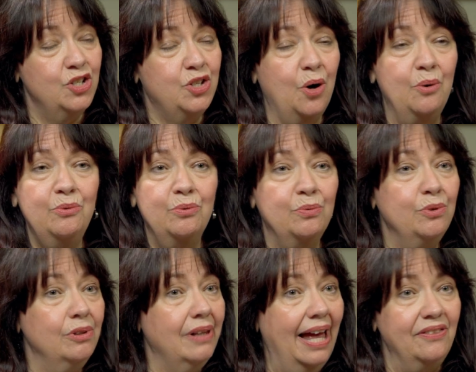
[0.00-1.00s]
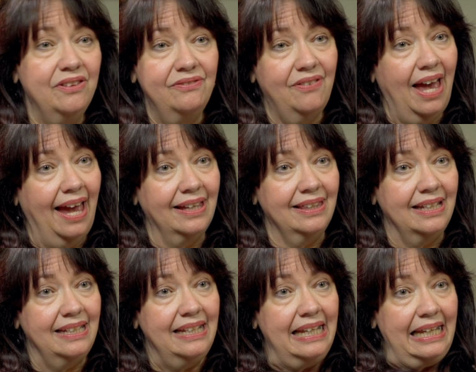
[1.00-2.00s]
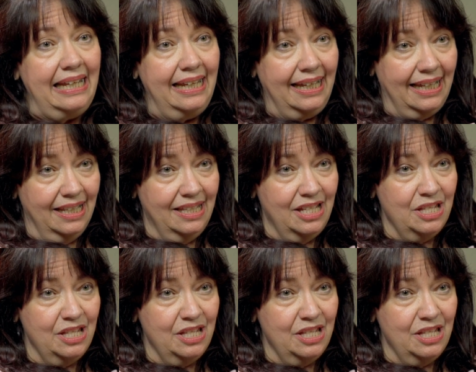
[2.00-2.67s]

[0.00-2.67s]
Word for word: Don't rule out the fact that uh,